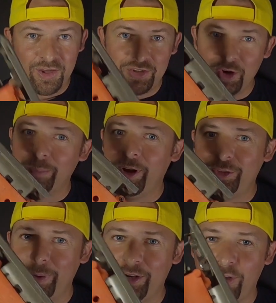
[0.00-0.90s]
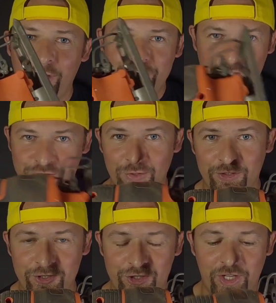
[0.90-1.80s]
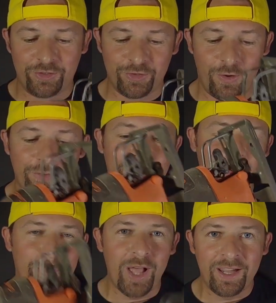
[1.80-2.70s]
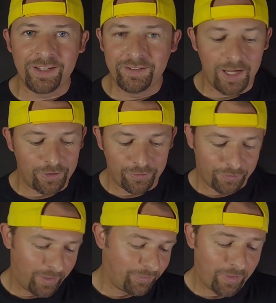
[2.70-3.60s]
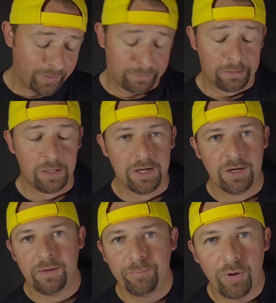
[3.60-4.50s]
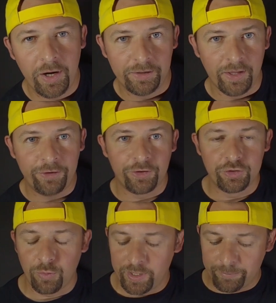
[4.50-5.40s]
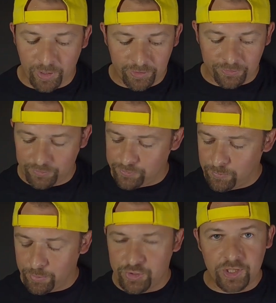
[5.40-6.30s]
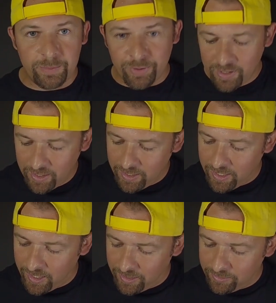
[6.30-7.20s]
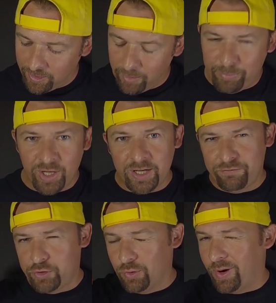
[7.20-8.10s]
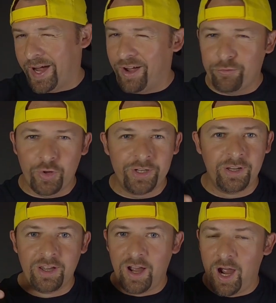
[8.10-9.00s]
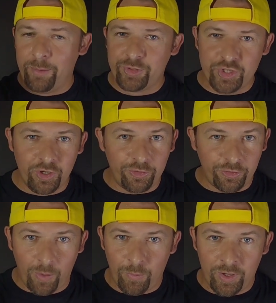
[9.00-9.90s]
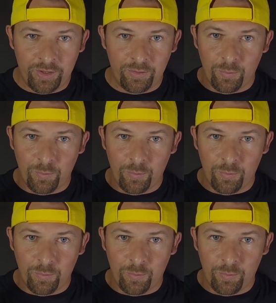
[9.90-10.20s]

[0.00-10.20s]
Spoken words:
you're much better off just using a jigsaw. And this is a Black & Decker, so that's like probably less than 20 bucks. They're super cheap. And but if you don't have one, I'm sure someone